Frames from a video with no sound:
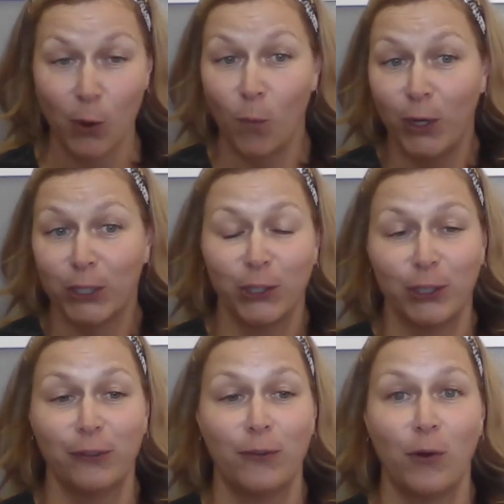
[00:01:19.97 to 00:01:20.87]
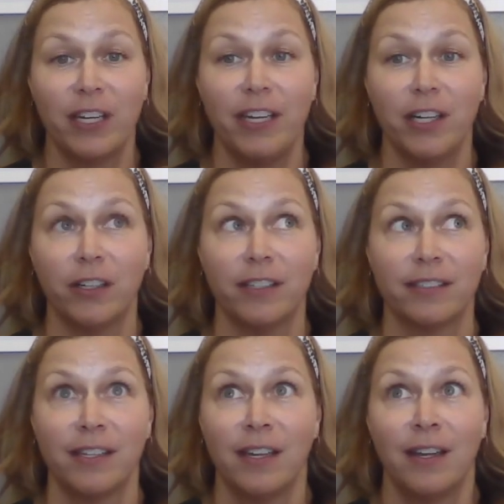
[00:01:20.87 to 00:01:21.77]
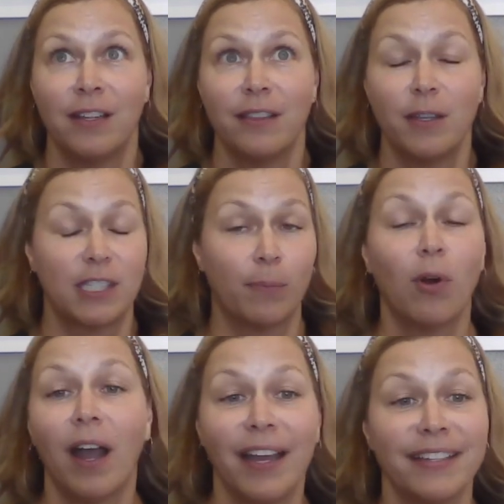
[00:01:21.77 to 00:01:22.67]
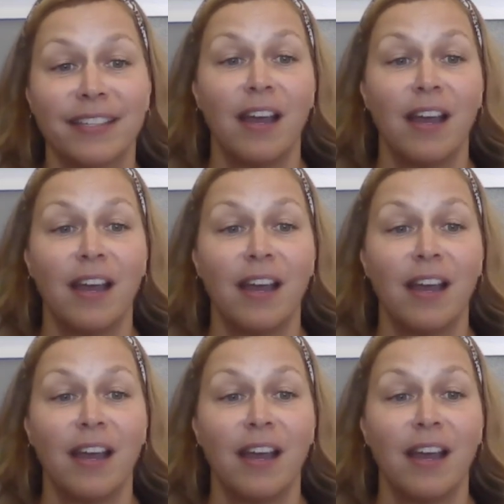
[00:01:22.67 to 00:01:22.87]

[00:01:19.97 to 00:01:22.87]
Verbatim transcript: What you're looking for here is the surprise